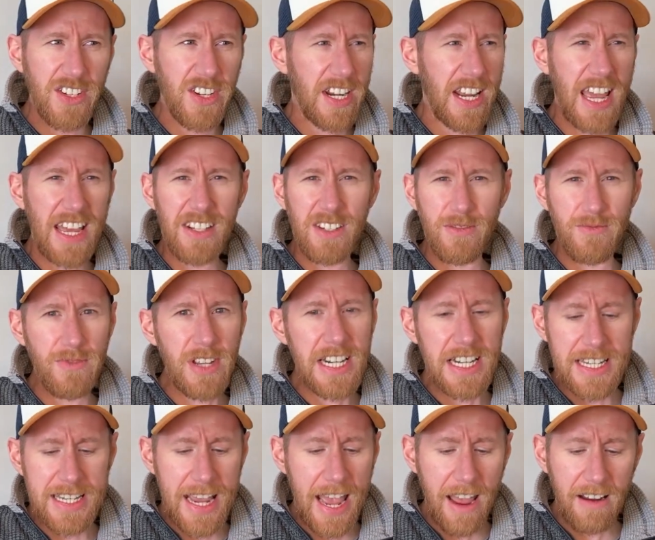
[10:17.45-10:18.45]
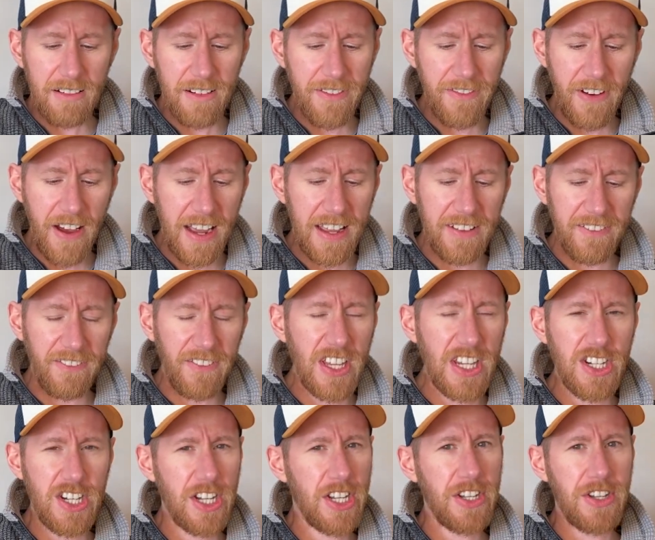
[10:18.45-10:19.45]
and he has some really terrifying
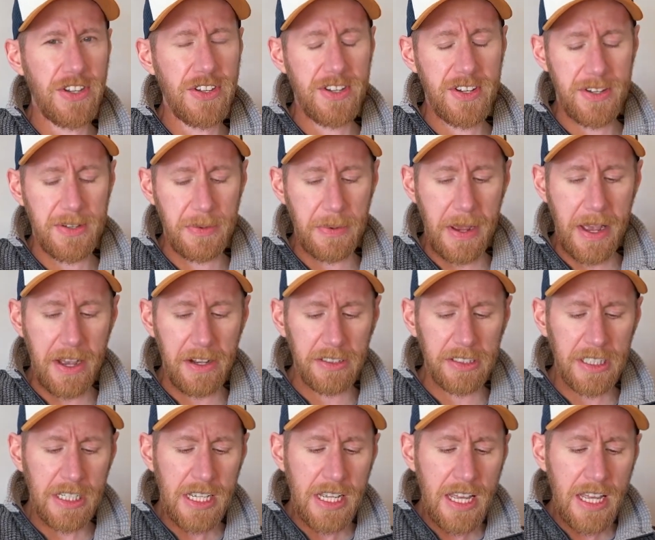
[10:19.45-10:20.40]
visions as well.